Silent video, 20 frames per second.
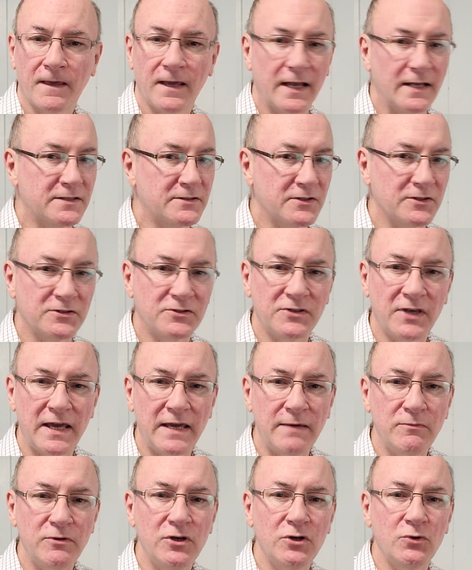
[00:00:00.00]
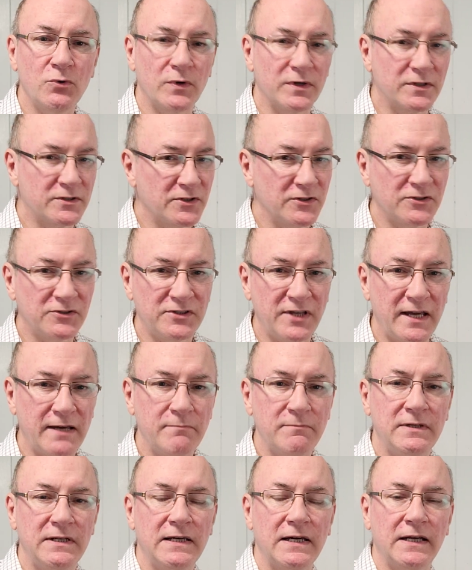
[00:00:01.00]
It's the same you. It's the
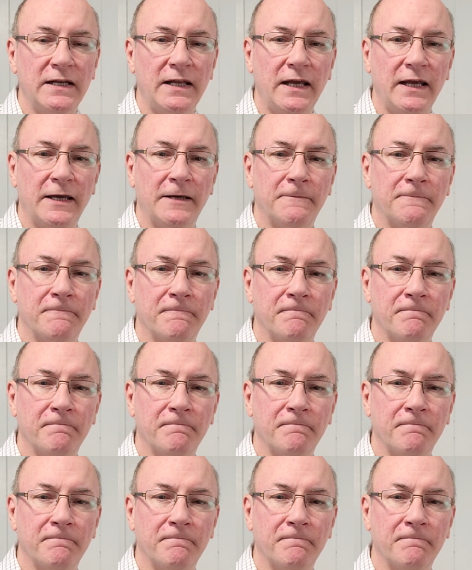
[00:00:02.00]
same DNA.